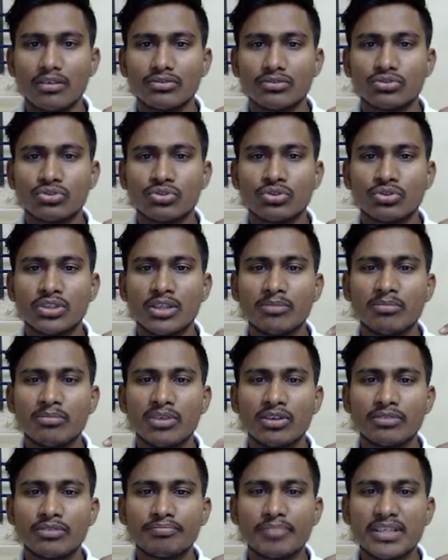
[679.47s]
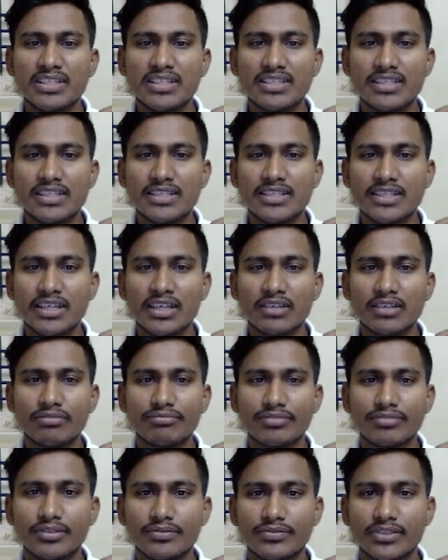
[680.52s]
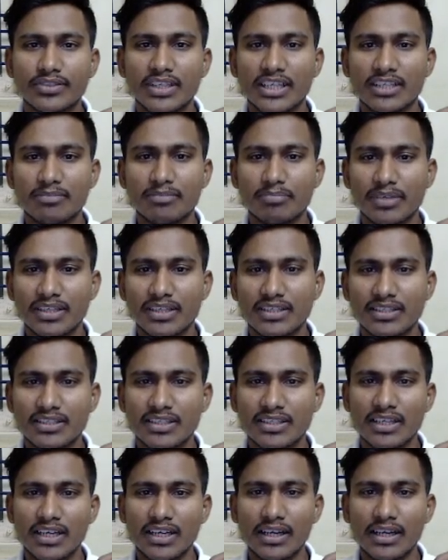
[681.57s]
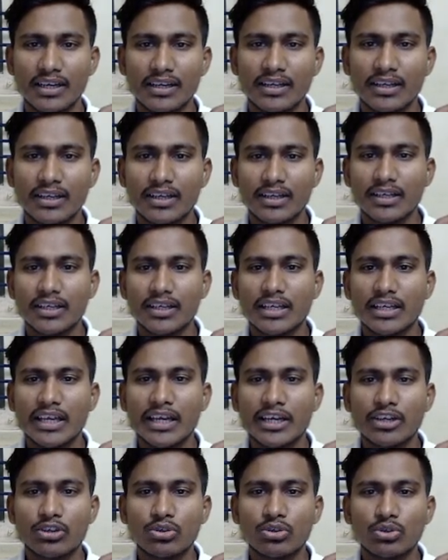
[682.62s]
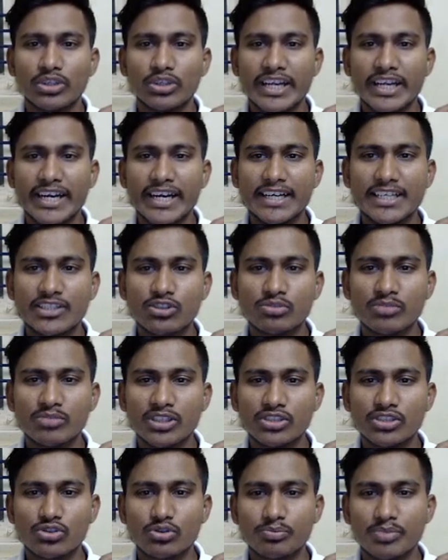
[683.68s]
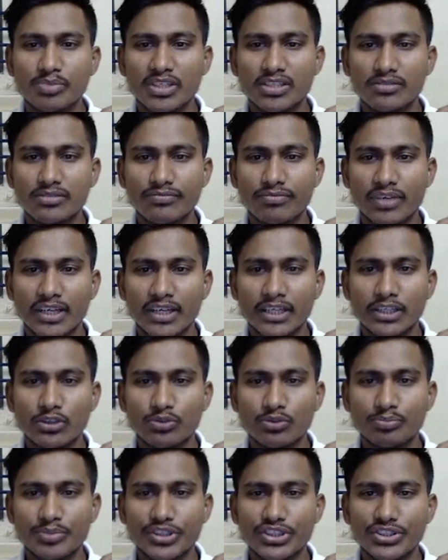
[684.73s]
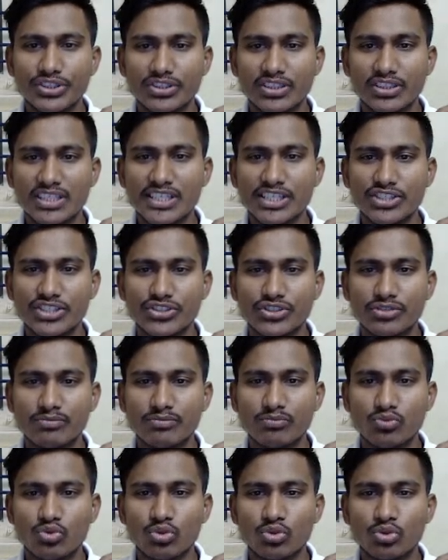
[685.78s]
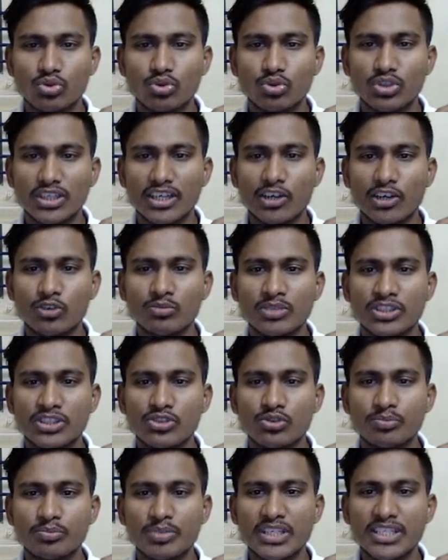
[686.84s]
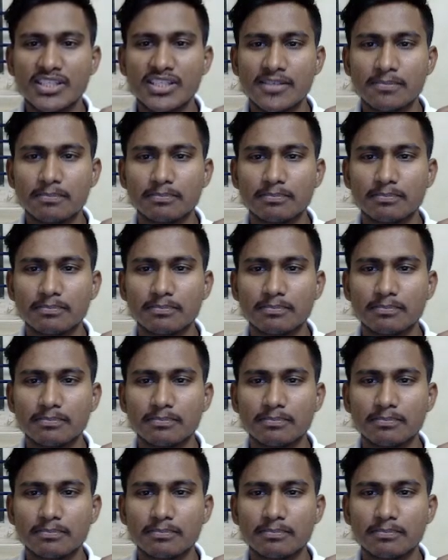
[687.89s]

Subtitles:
So number of pencils are 15 pencil into rate is how much? Rupees 5 rupees each. So total how much rupees?